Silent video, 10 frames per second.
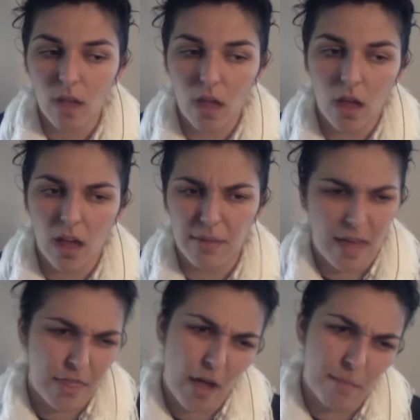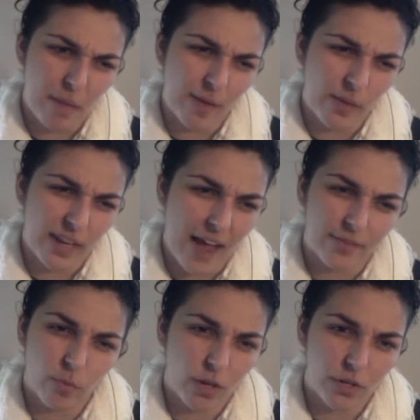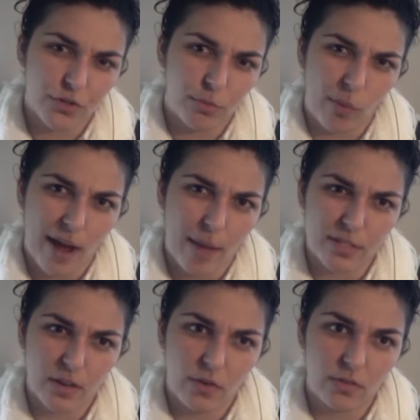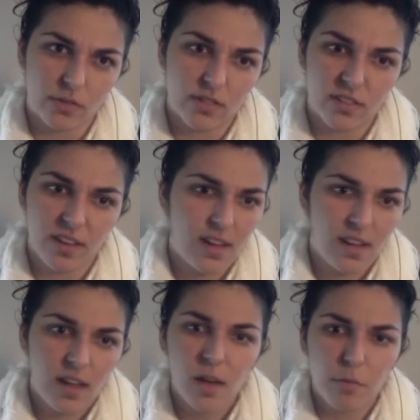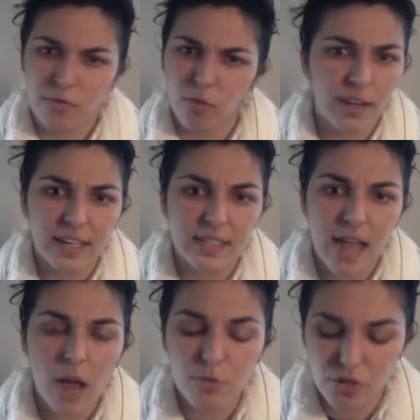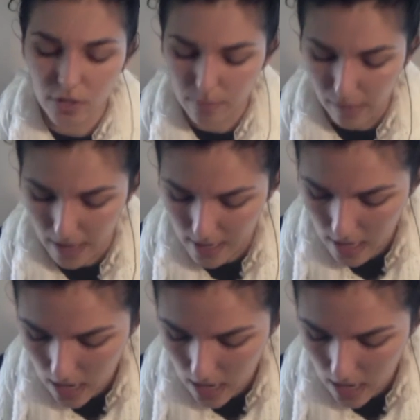I thought maybe we'd have 1 or 2 more episodes before he gets captured, but